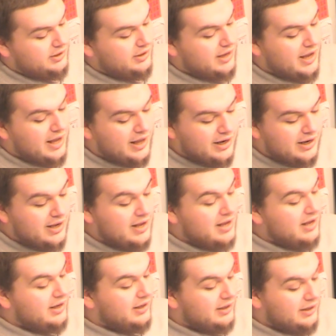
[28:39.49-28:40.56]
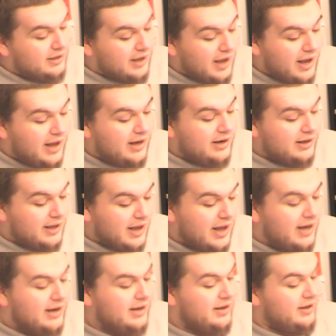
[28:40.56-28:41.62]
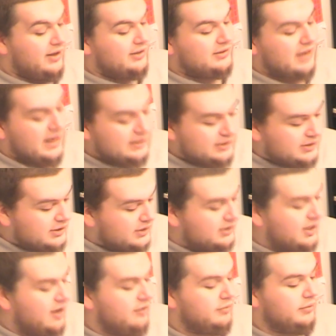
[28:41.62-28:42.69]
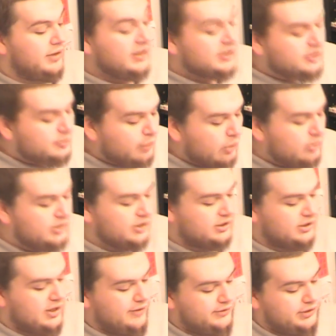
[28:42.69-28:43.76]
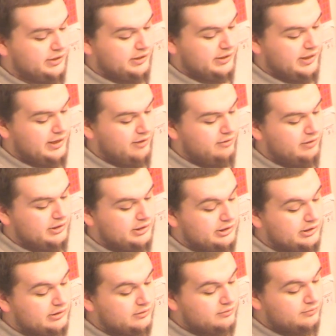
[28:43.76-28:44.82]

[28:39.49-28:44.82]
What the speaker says: You gotta test yourself, re-expose yourself to the language.